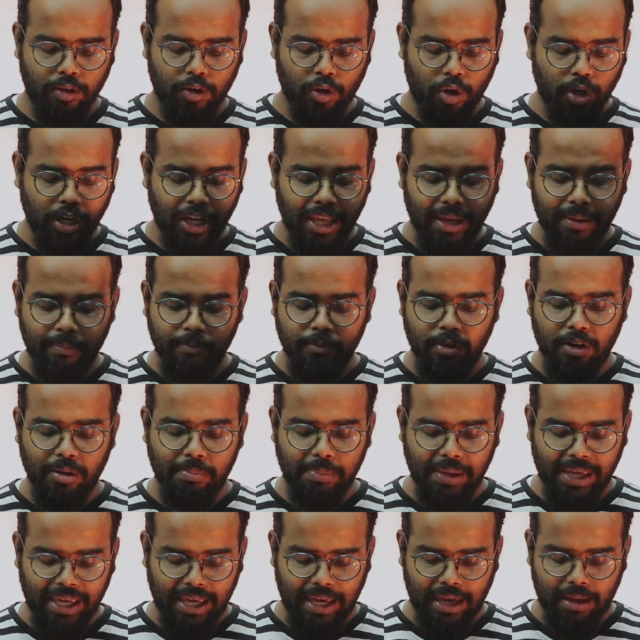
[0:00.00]
Your name will
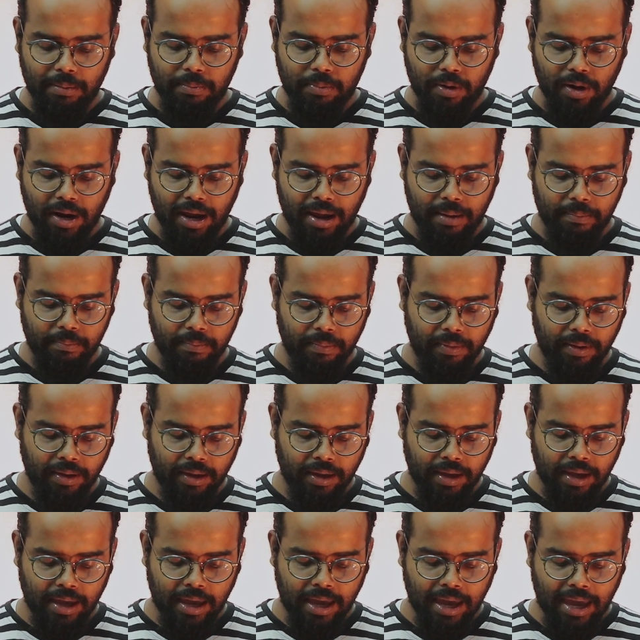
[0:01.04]
be Abraham.
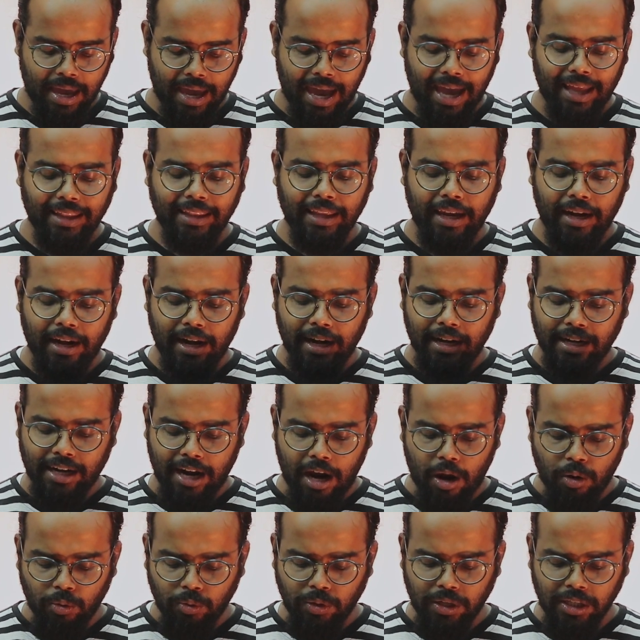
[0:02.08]
And there are
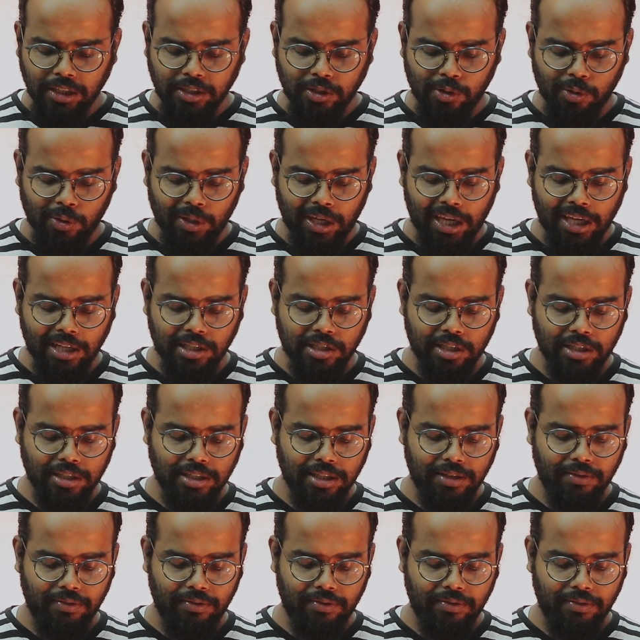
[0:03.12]
countless occasions,